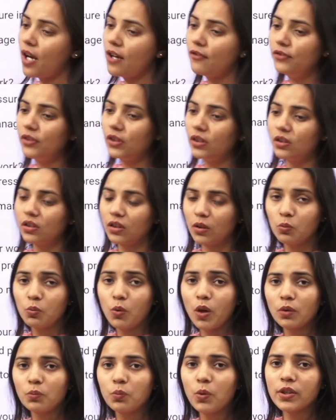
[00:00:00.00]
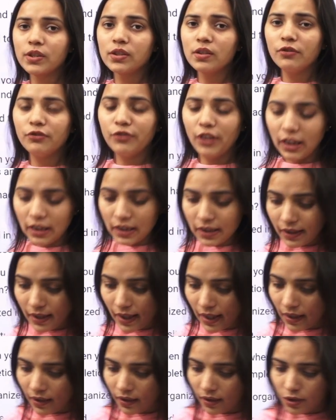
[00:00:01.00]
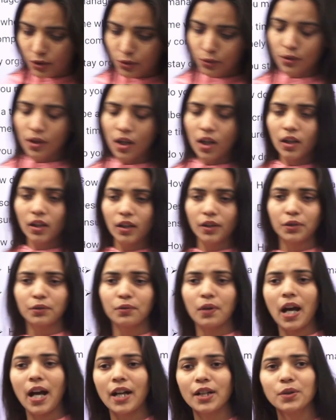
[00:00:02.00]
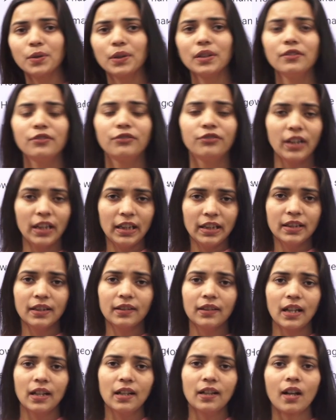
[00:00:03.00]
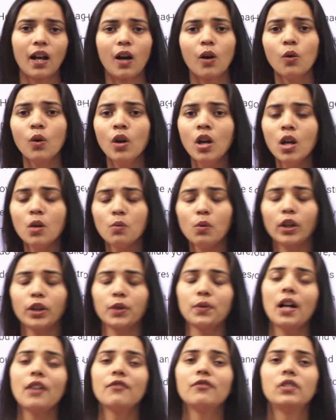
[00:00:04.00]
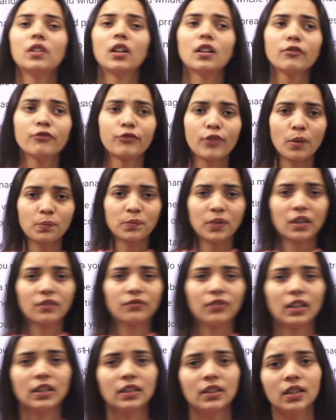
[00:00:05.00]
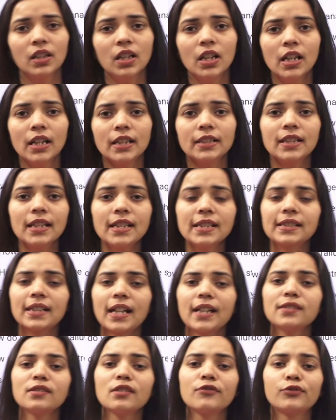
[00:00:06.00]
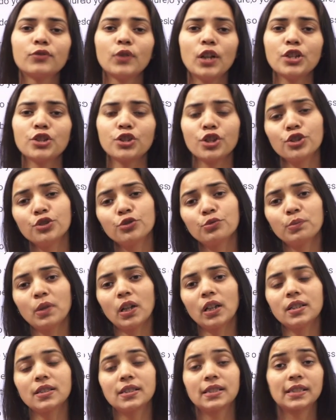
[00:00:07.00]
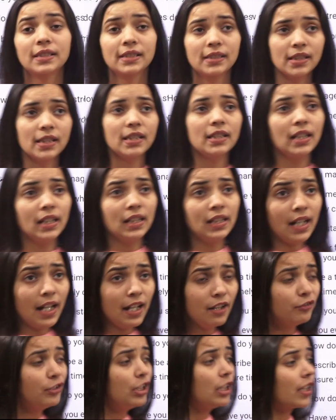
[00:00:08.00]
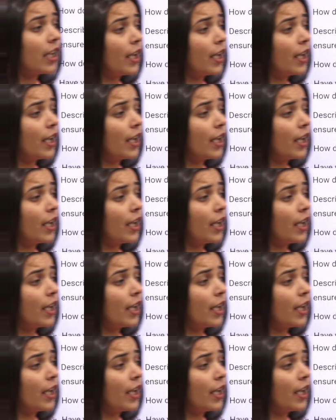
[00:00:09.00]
have learned. What was your failure? Had you any failure till now? What you have learned from that failure? These kinds of questions you might seen in every